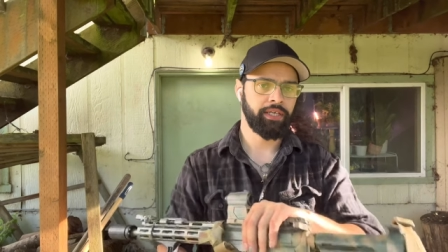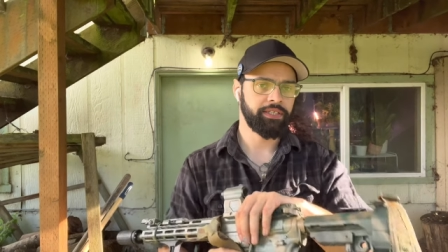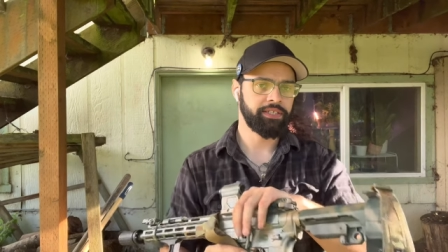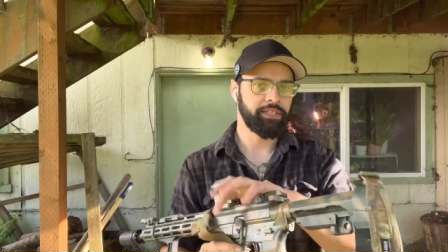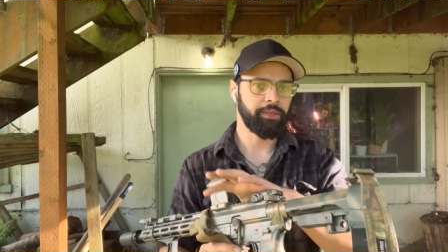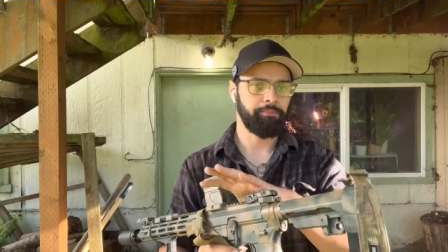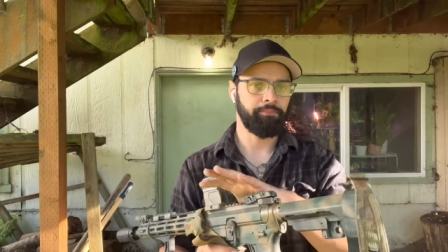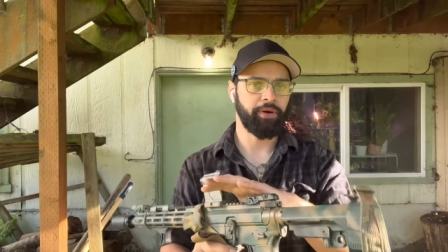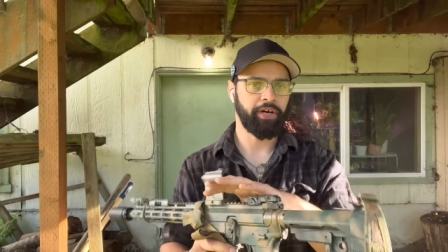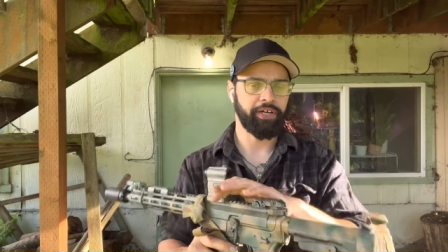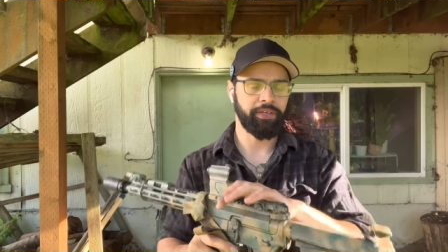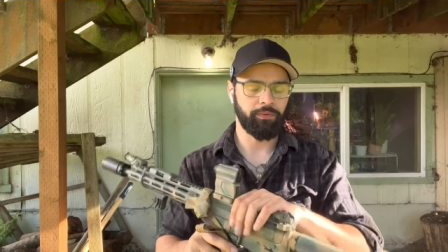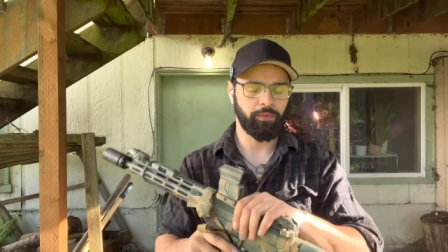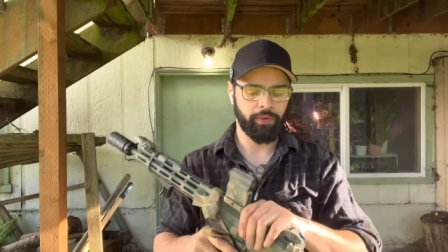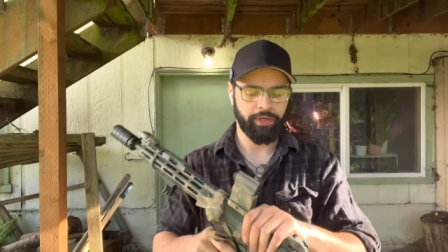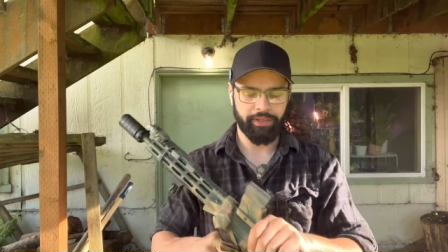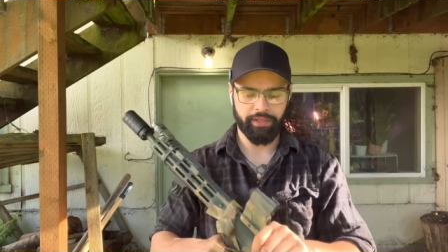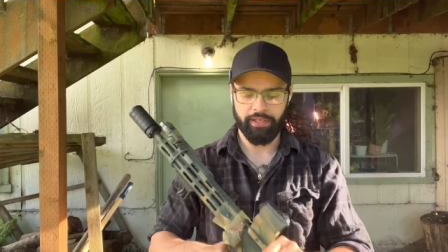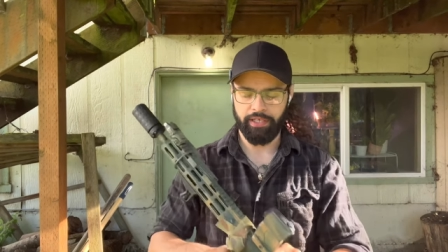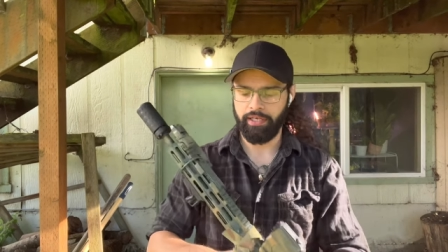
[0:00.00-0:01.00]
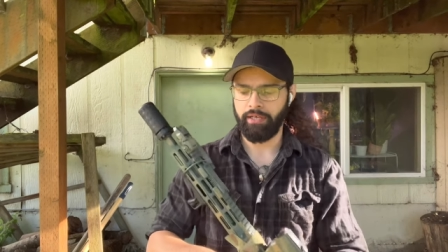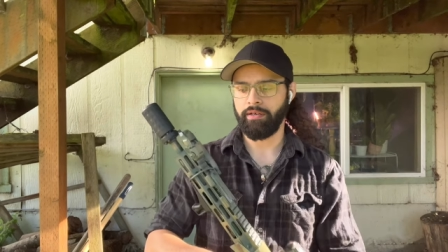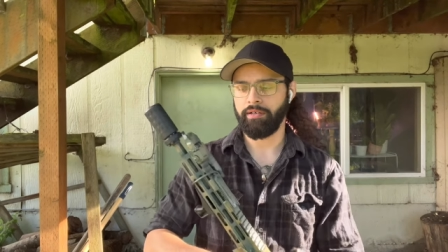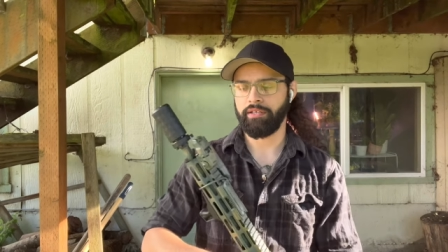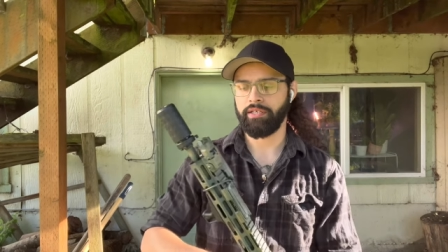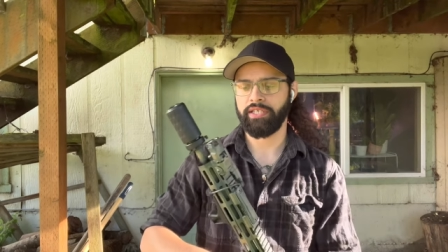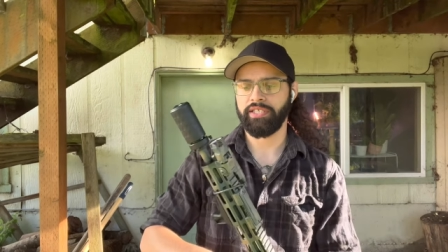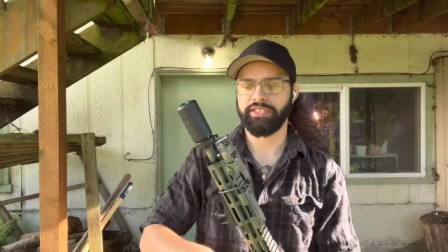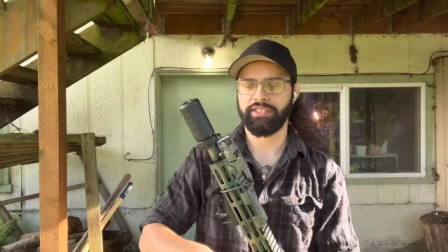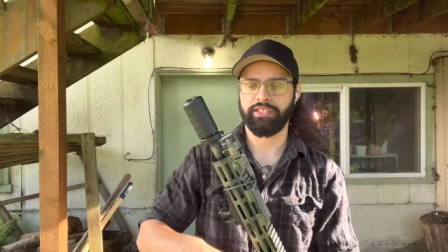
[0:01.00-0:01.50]
to butt with it
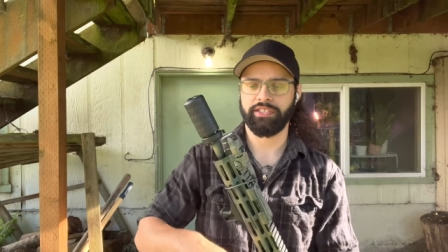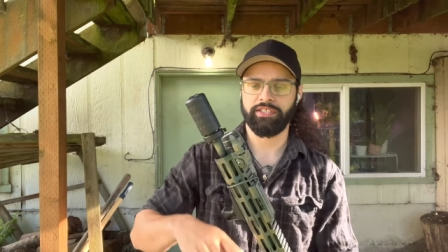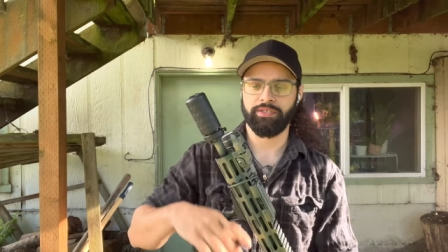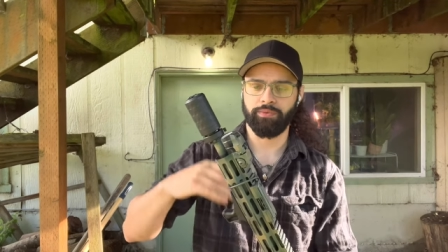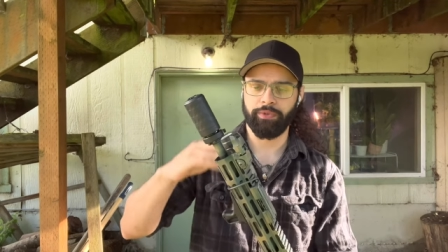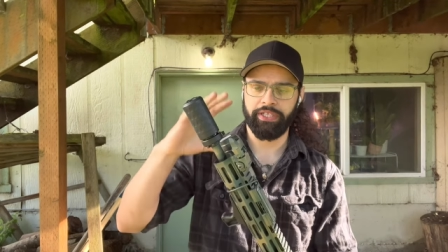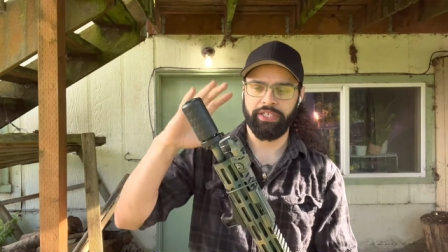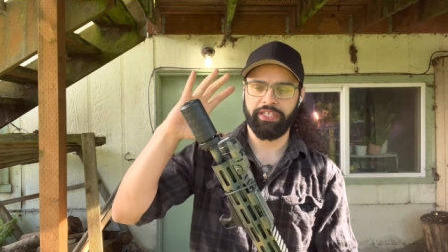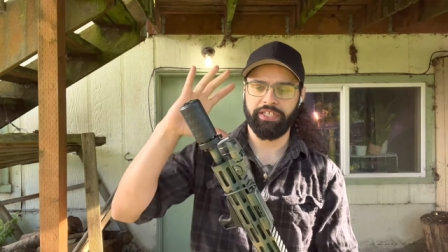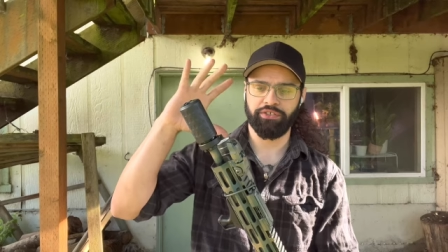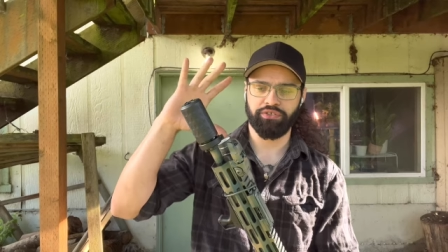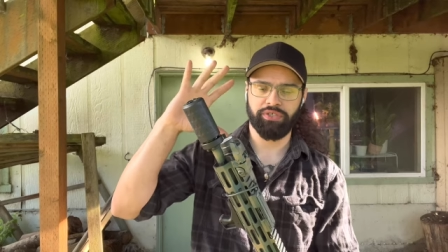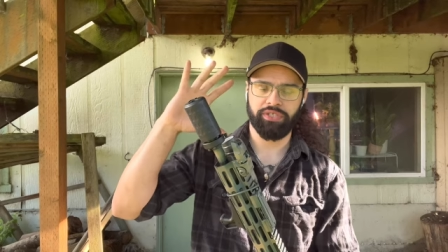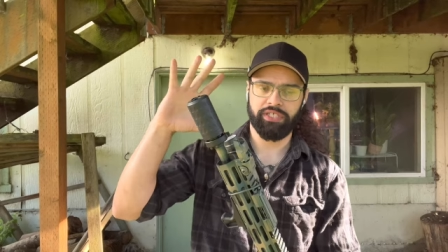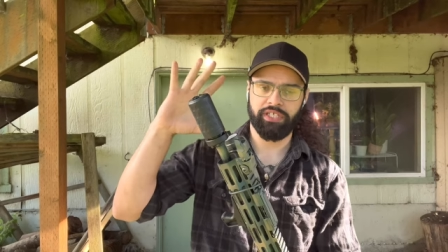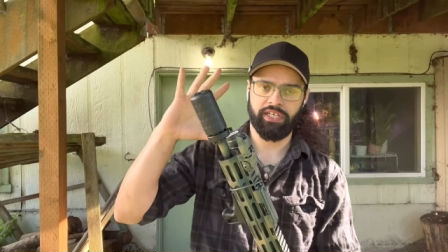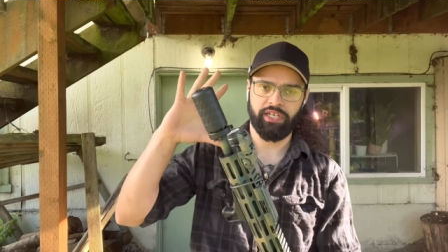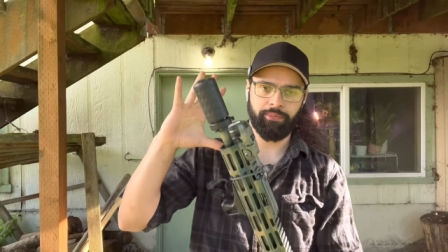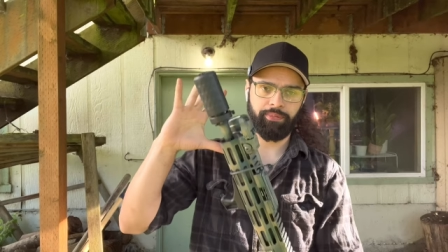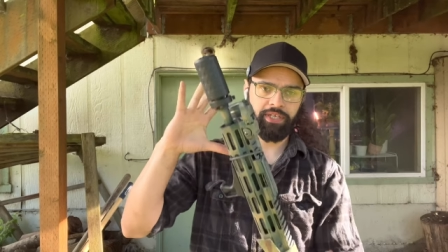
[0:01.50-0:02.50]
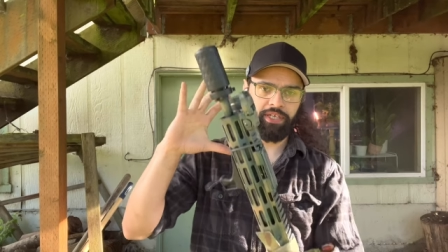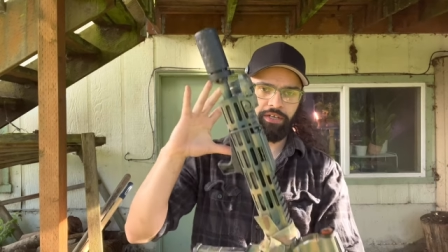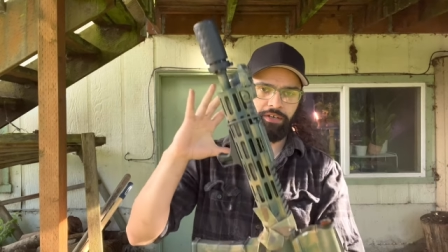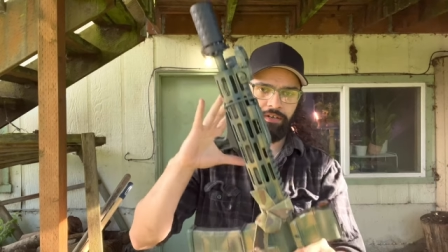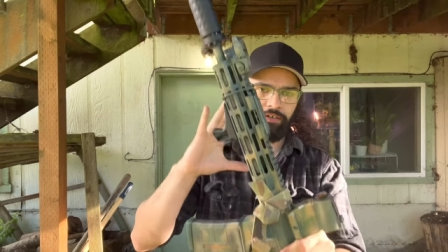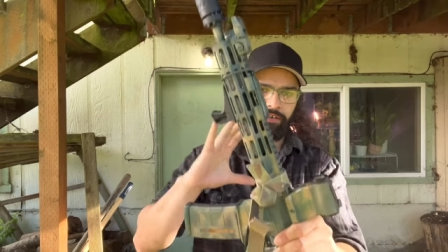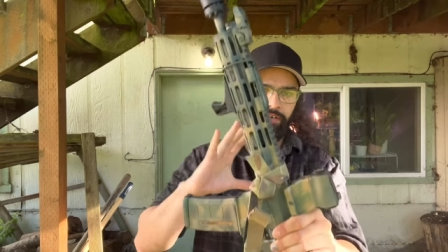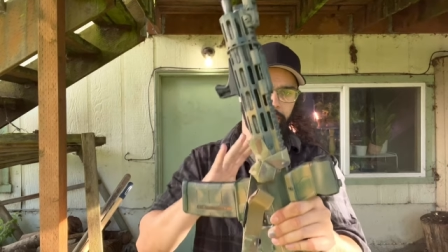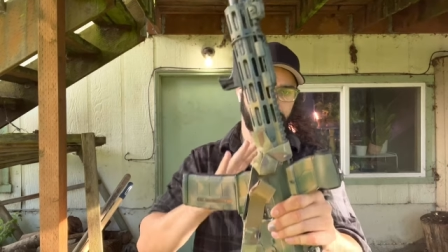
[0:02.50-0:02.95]
because it's really interesting up here